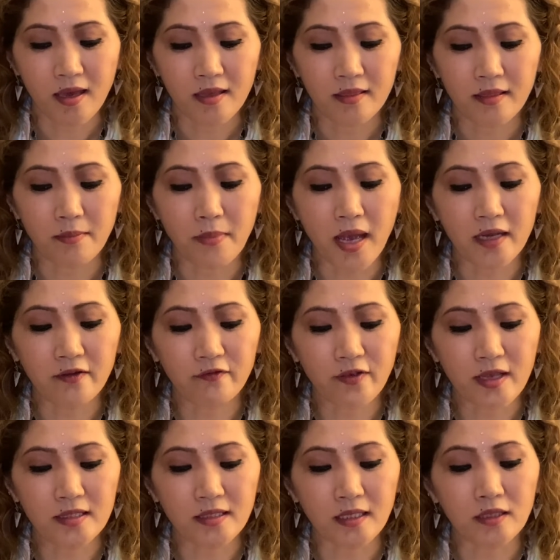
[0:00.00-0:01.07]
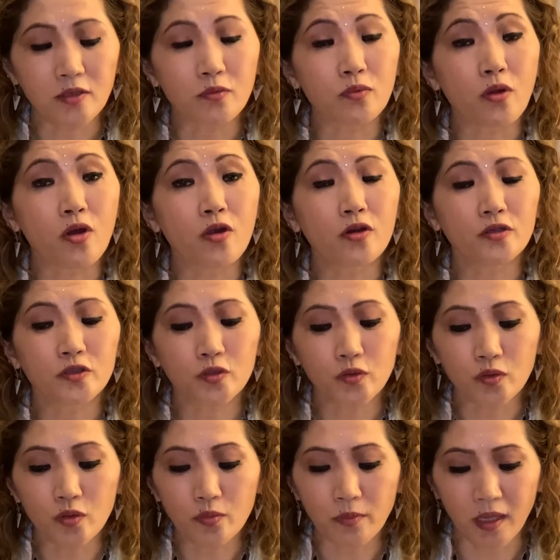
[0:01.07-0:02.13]
They manifest in the world
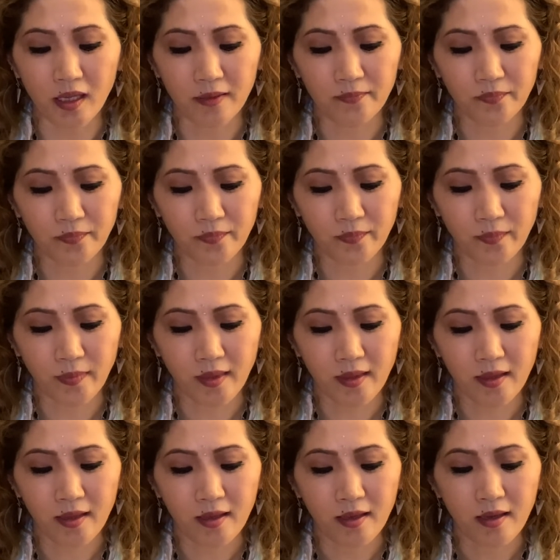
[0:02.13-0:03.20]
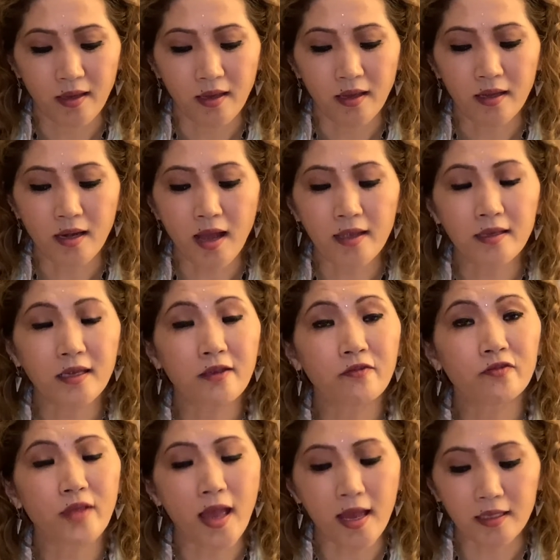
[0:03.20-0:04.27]
through me. And I give
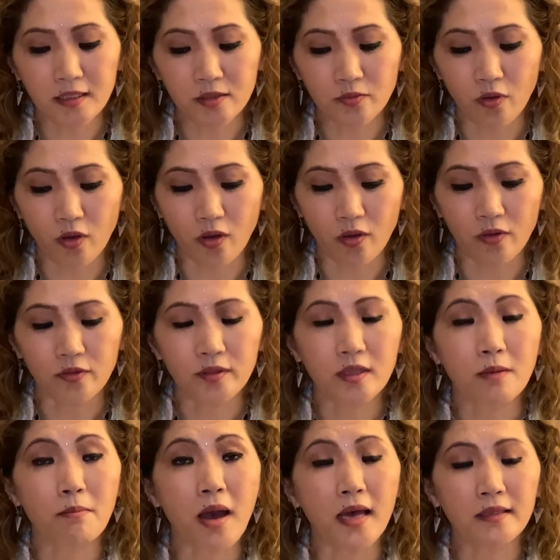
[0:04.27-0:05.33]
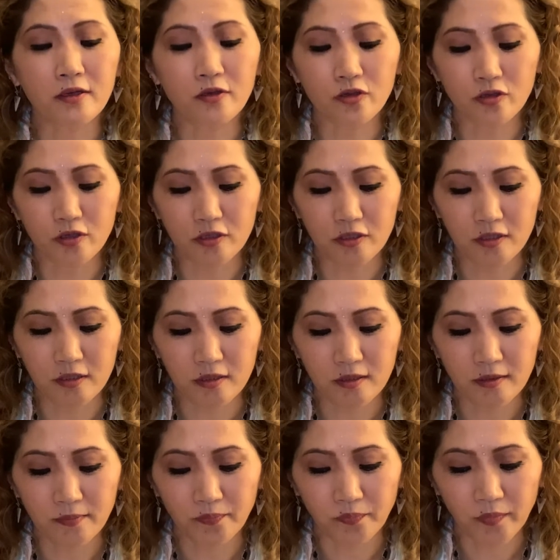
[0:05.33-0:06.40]
thanks for the Mother Earth
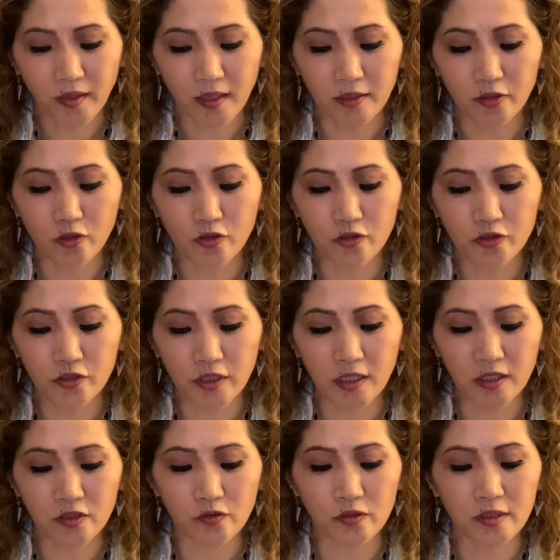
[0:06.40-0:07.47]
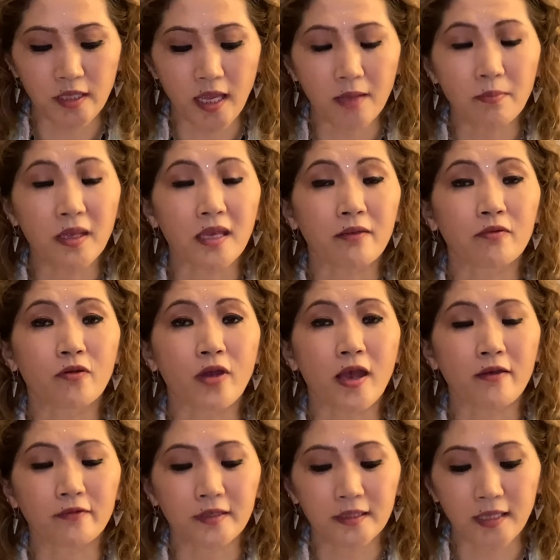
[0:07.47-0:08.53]
who nurturing, sustain me for
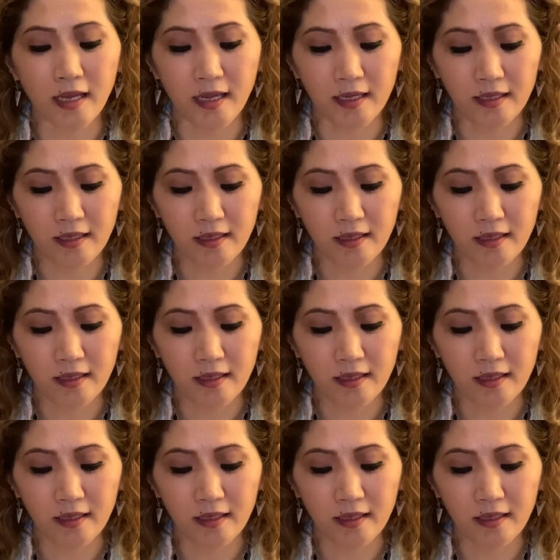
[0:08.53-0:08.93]
every day.